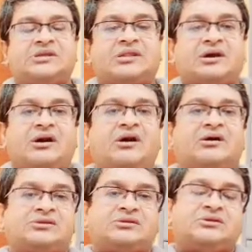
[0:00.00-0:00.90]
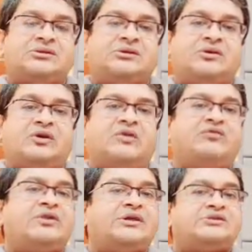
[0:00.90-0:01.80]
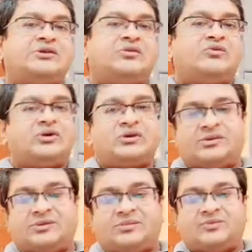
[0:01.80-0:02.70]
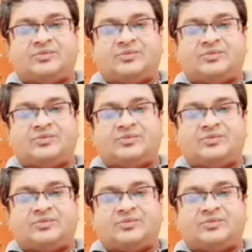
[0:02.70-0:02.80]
at the heart of the natural world.